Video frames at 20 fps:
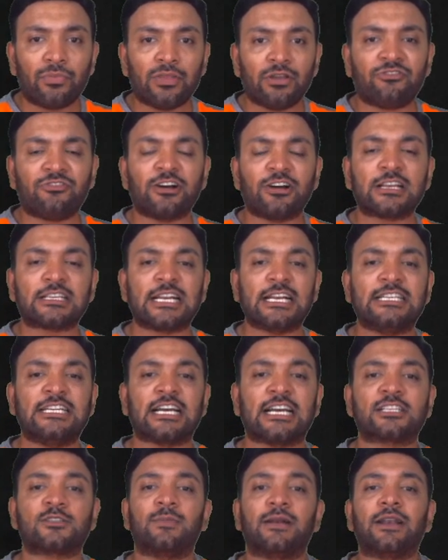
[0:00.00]
The first
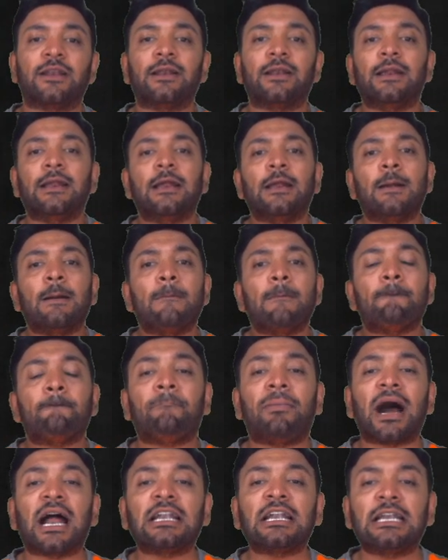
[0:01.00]
adjustment,
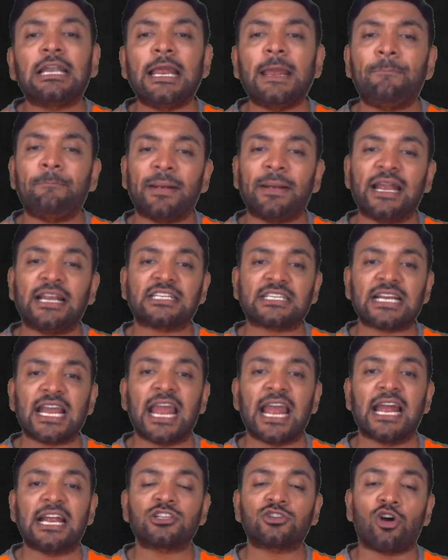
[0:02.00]
partly paid
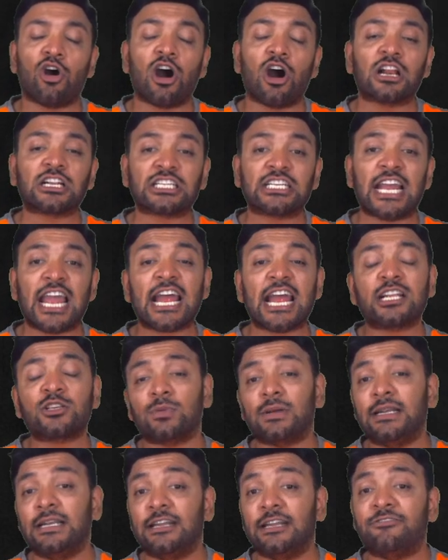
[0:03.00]
shares or shares
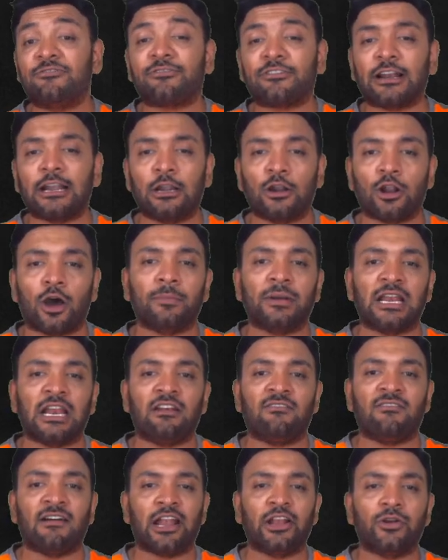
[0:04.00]
with different
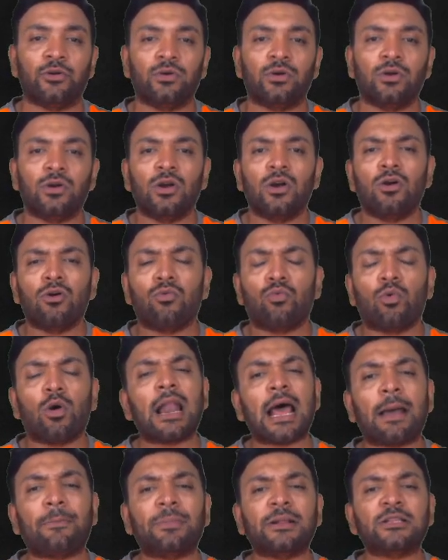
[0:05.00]
nominal value.
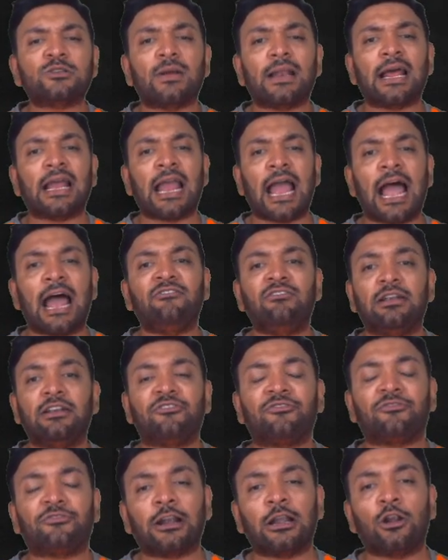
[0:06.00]
What happens when I have
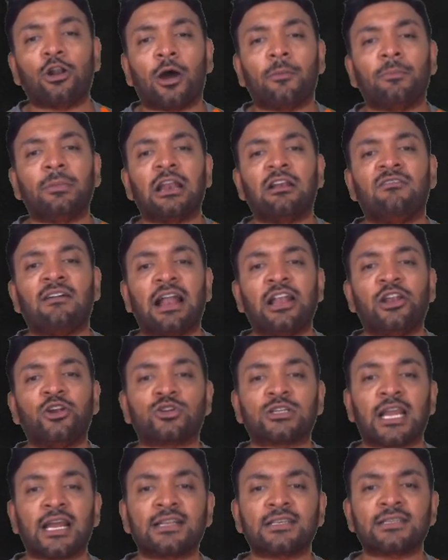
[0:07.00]
different nominal value
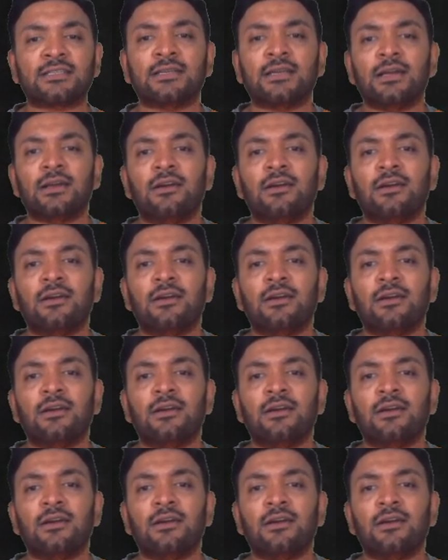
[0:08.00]
shares?